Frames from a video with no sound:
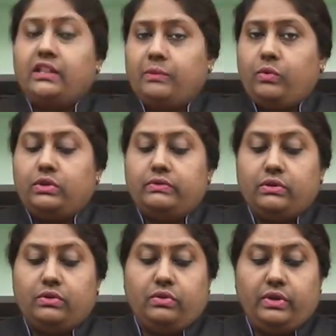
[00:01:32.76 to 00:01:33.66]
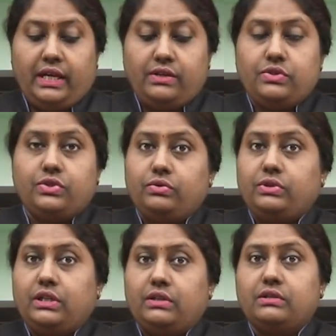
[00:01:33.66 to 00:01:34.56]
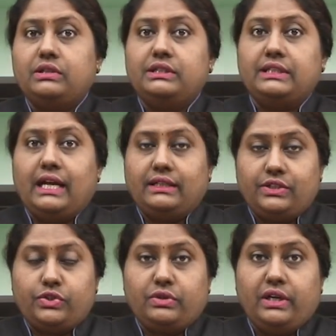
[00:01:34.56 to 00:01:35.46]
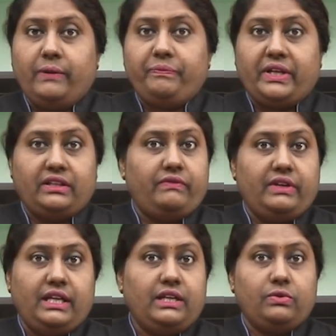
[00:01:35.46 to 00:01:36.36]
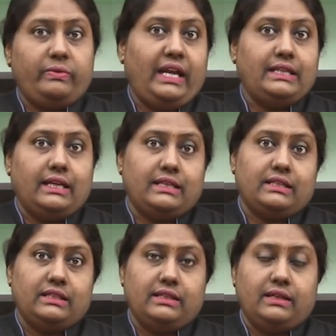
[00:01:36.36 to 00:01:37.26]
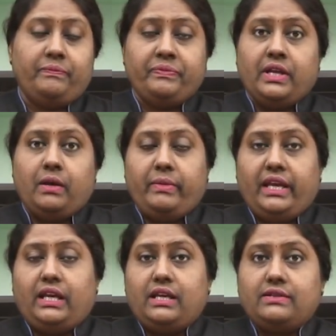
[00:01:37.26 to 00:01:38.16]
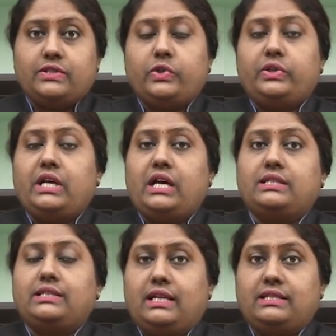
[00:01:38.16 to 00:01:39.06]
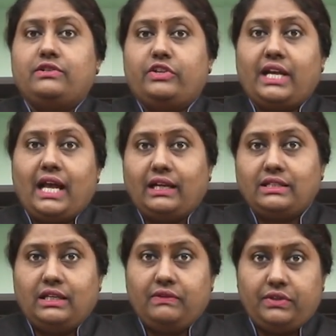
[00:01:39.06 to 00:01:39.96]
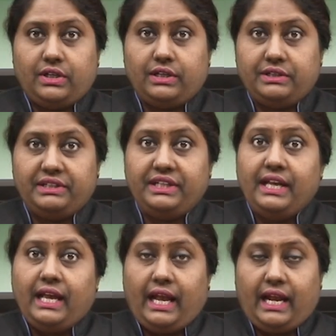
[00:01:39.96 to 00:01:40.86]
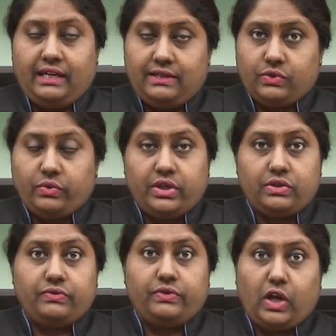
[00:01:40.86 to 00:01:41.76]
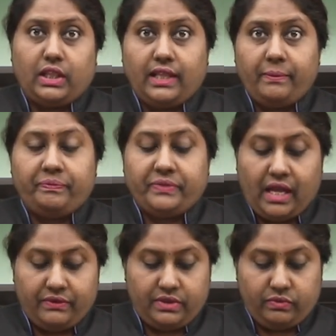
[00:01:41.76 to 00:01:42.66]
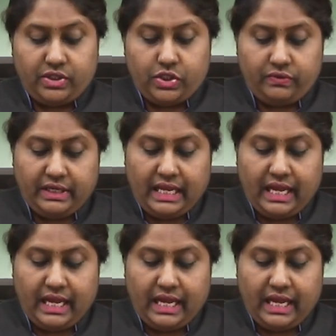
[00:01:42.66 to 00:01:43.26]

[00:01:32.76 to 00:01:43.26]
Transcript: They both will go into the curd and the sugar, and then we need to wait until the baking soda starts reacting with the curd and it is going to froth up, after which we'll